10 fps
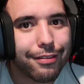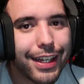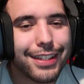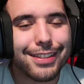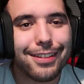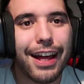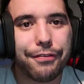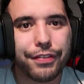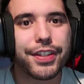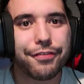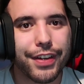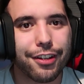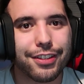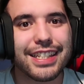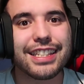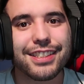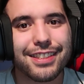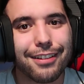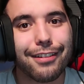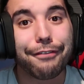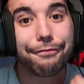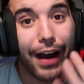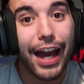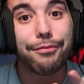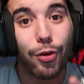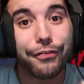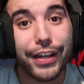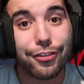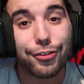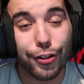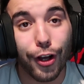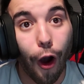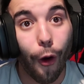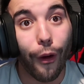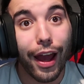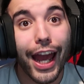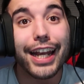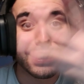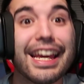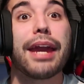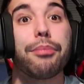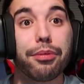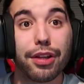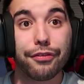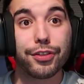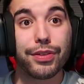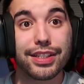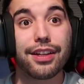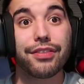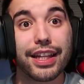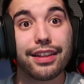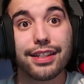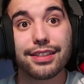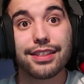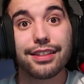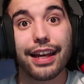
He's still at 15 fingers. He's still have five more fingers to go, and capable of doing stuff like this.